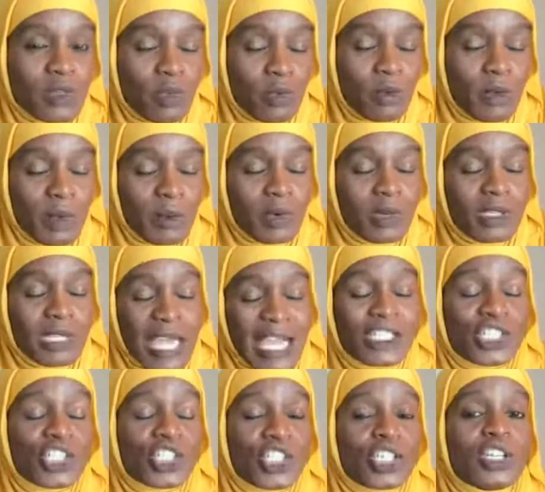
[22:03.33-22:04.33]
remember
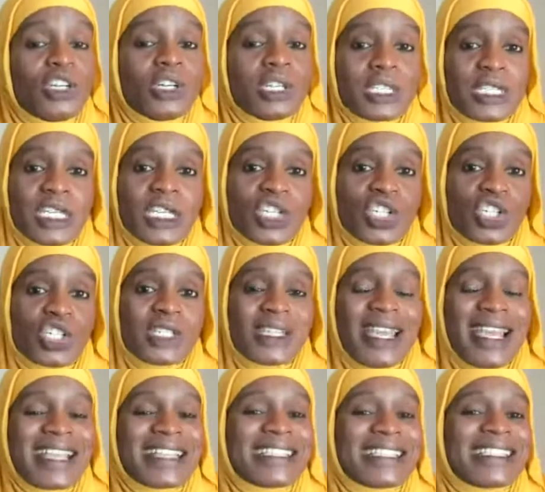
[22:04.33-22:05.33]
that sugar addiction
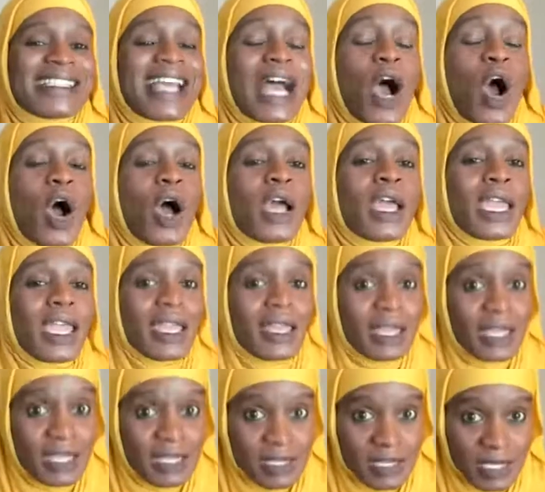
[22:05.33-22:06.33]
is
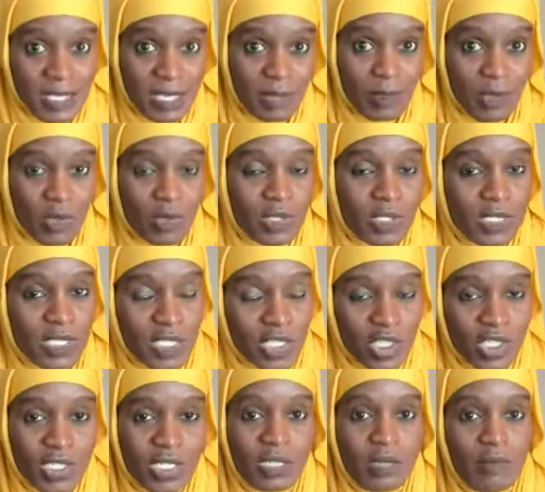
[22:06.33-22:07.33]
a chemical
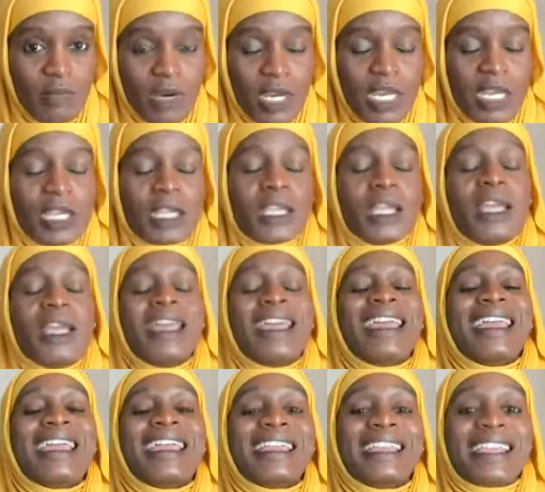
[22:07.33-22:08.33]
addiction in the brain.
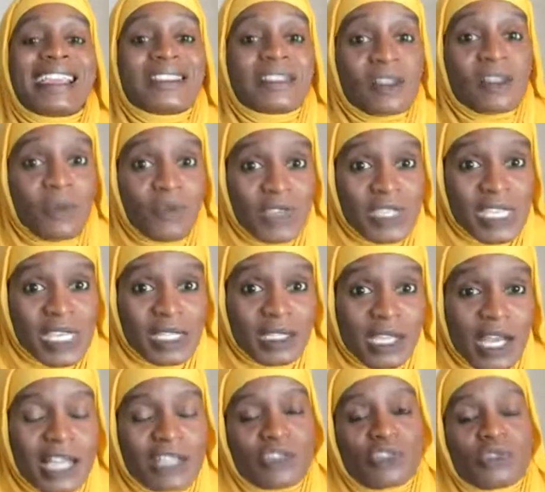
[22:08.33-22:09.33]
It is a
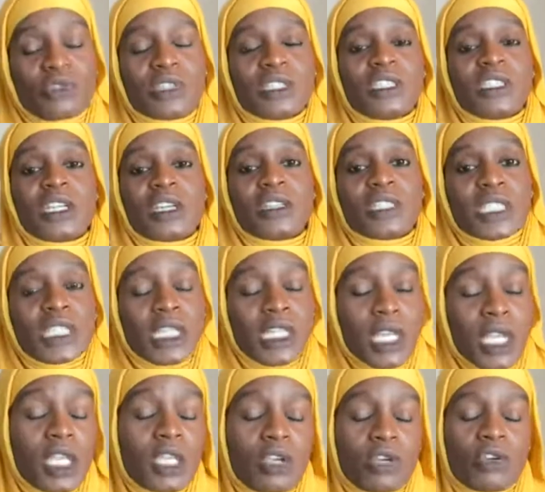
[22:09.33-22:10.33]
physiological addiction
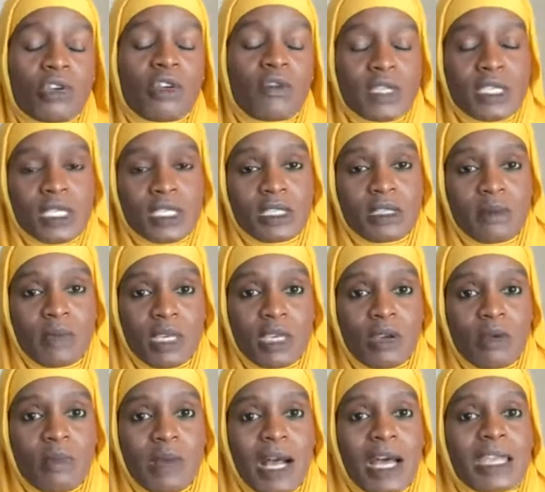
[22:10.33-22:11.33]
in your nervous system in
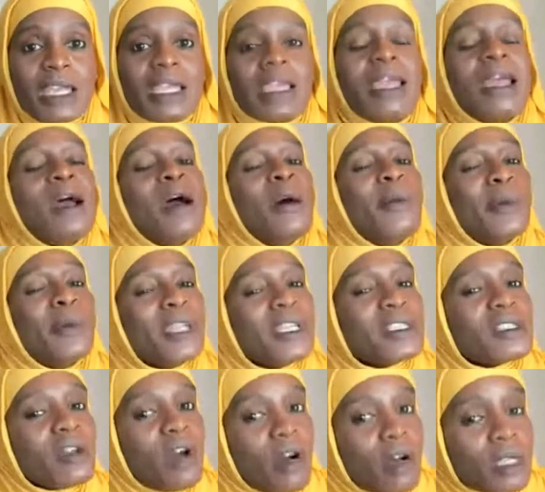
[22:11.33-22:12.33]
your body, but
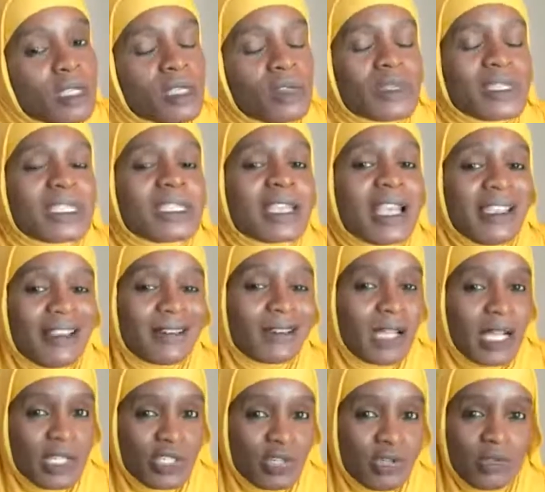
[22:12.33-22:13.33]
it's also a
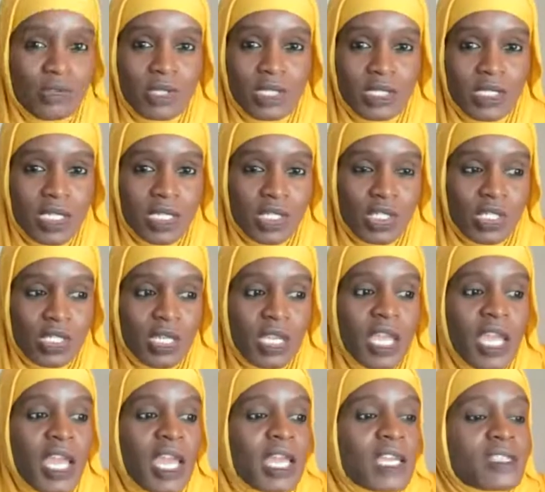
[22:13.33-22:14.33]
psychological addiction.
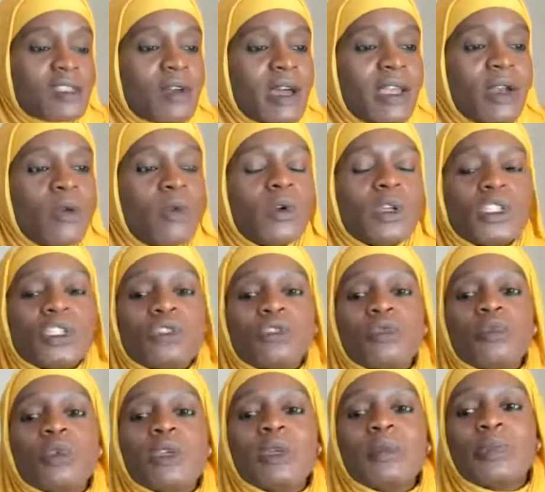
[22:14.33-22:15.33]
And so I don't want you
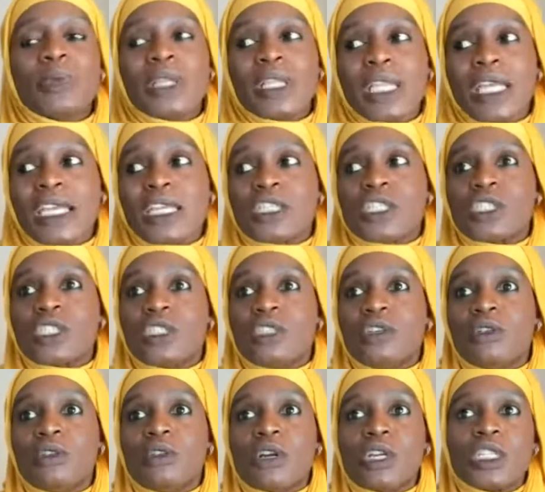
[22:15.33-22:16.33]
to replace
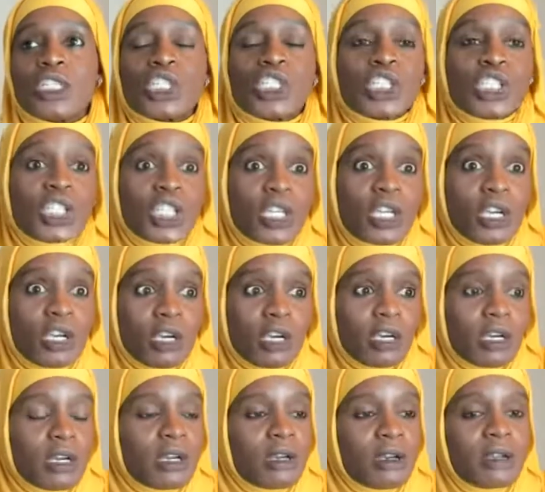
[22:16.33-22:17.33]
your
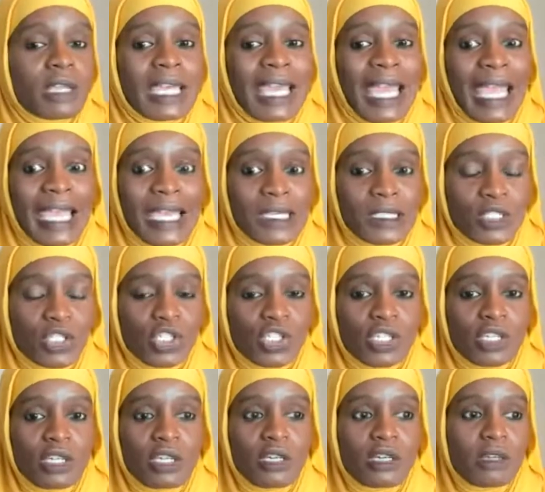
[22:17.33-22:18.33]
sugar, cane
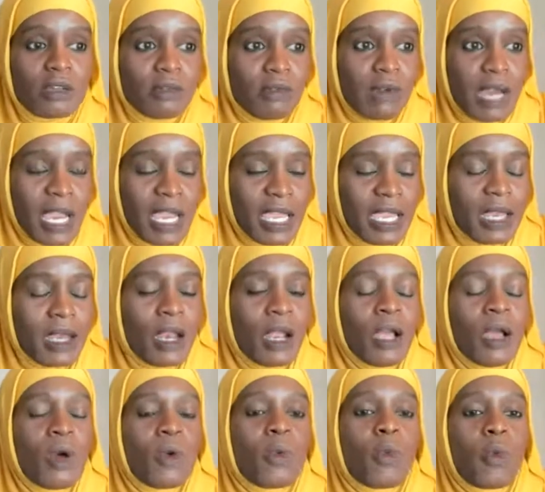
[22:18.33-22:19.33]
sugar, right,
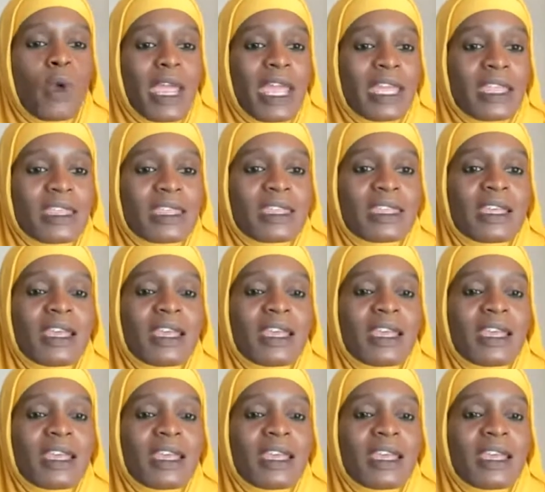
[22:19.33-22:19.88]
with